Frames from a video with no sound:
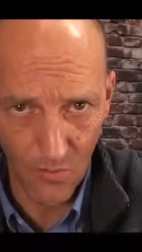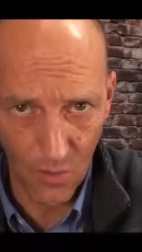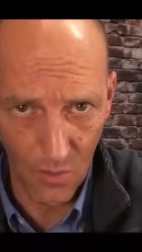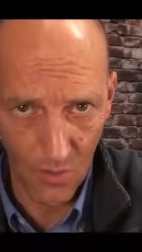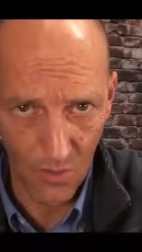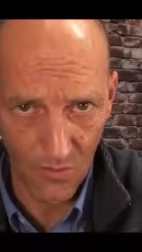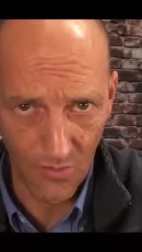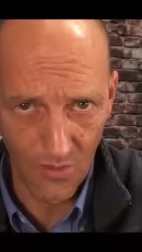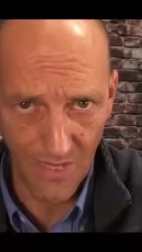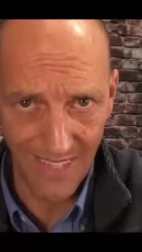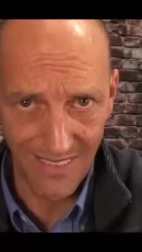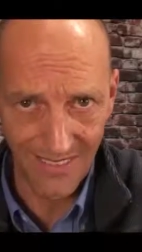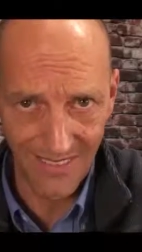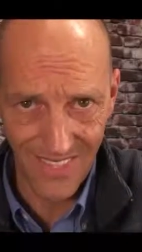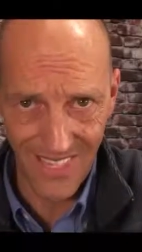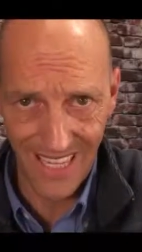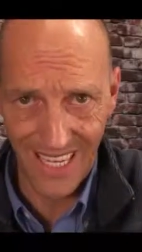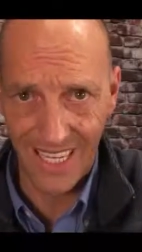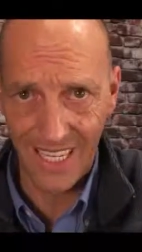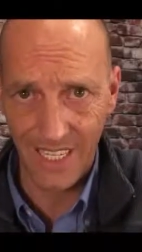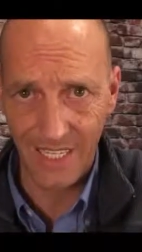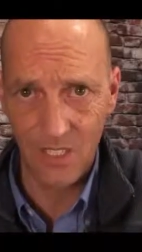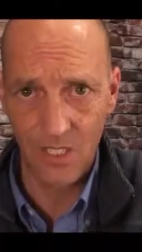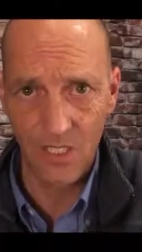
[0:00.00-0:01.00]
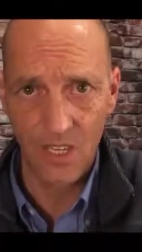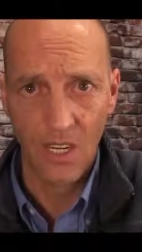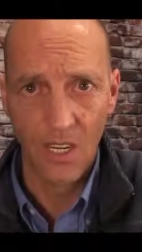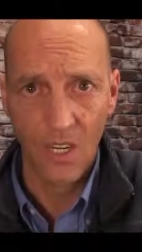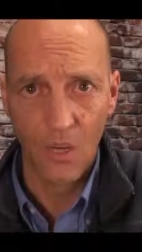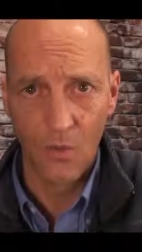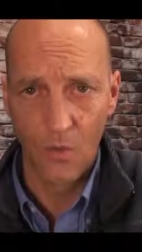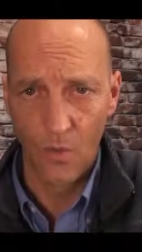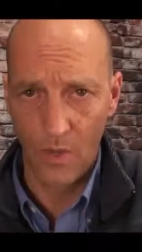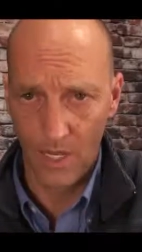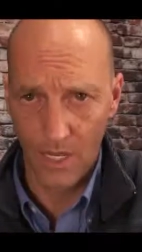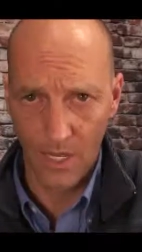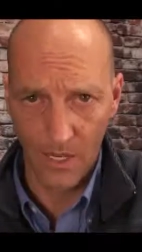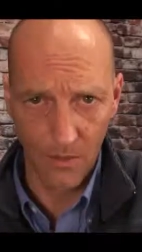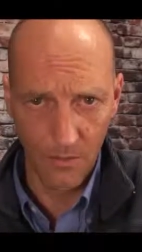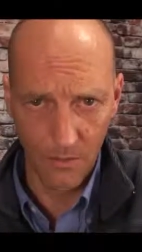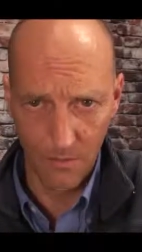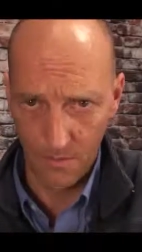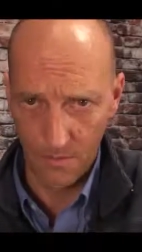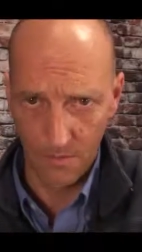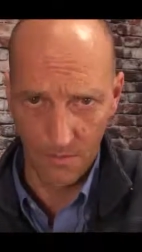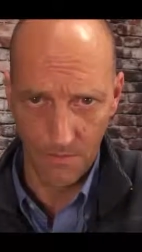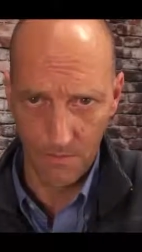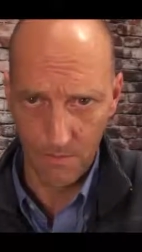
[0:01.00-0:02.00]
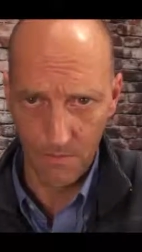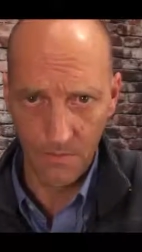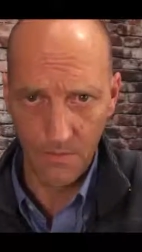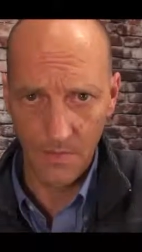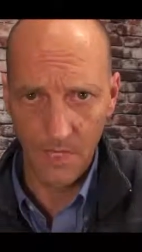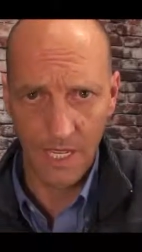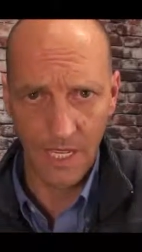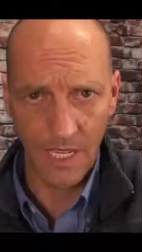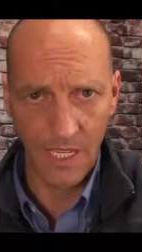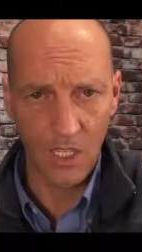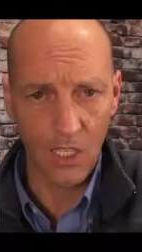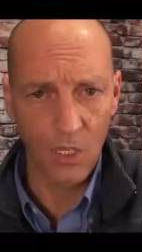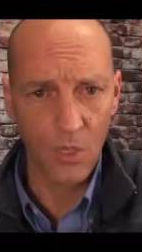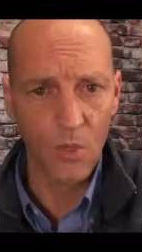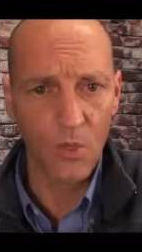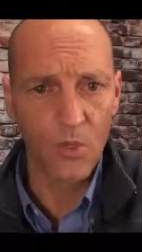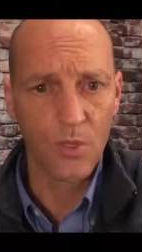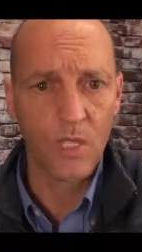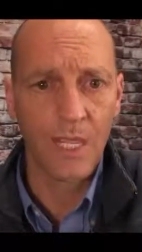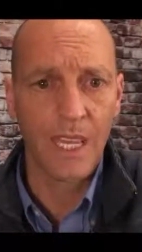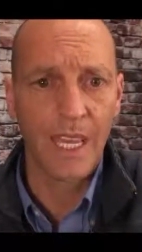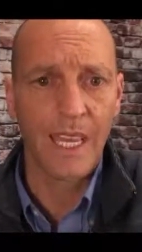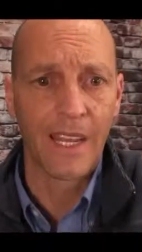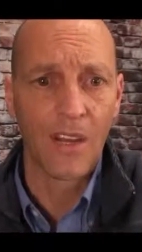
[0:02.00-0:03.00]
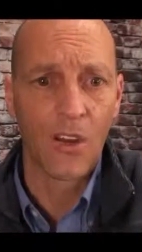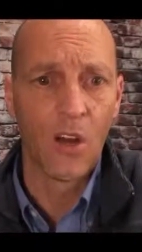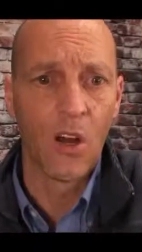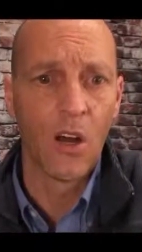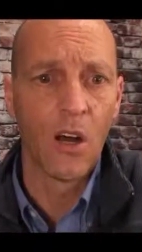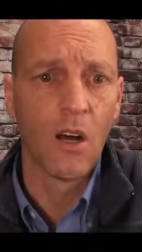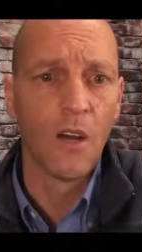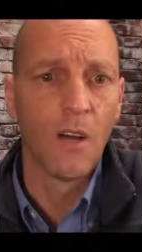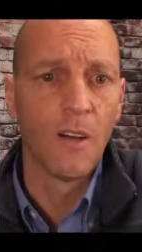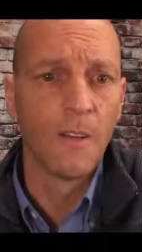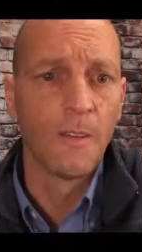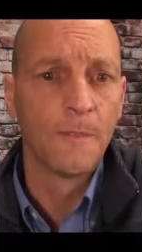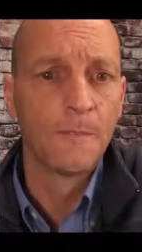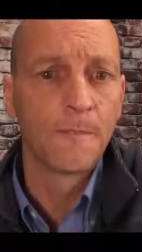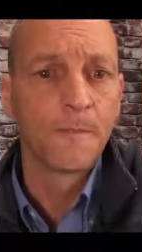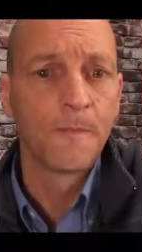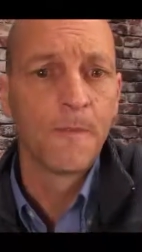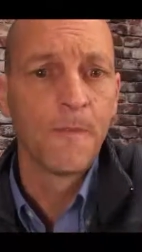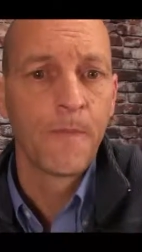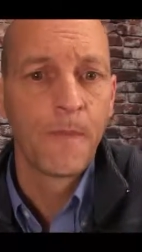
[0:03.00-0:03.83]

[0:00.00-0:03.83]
four or five days without any use at all.